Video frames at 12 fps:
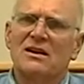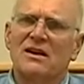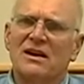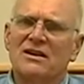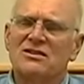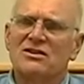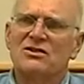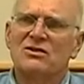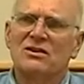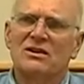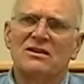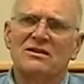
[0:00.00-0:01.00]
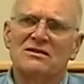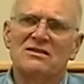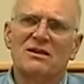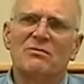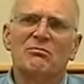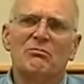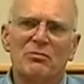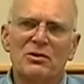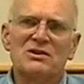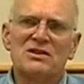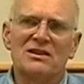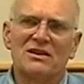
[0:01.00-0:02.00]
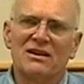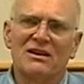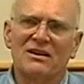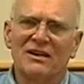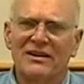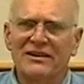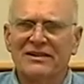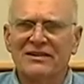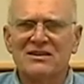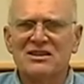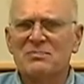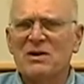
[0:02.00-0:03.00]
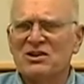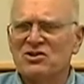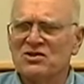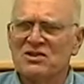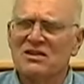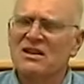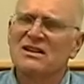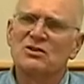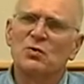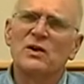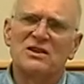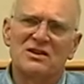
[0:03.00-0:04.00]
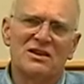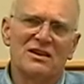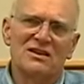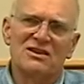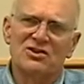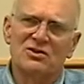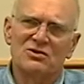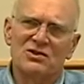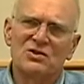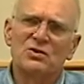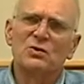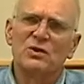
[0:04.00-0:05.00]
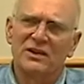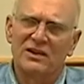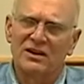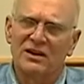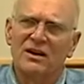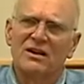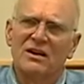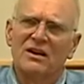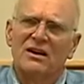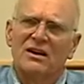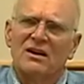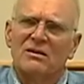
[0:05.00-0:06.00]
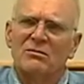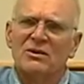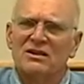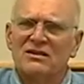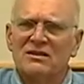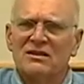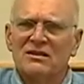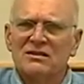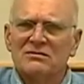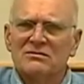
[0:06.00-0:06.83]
as a unit, and some personnel, like uh, dispatchers and things, went to additional schooling there. But uh, Were